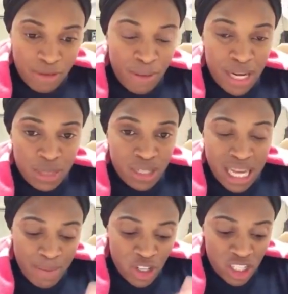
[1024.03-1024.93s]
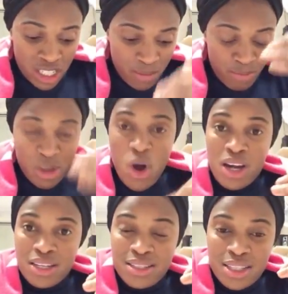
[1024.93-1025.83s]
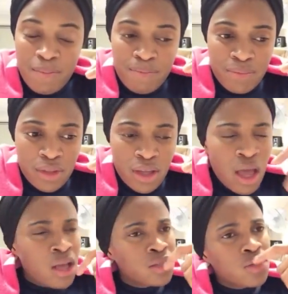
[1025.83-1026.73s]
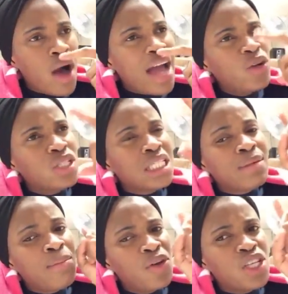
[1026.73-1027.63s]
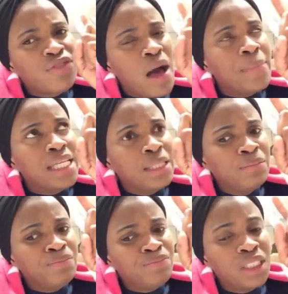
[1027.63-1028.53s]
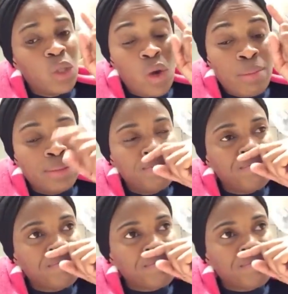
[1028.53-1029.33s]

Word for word: about familiar spirit, let me just be honest. So I noticed in my mother's family, the women,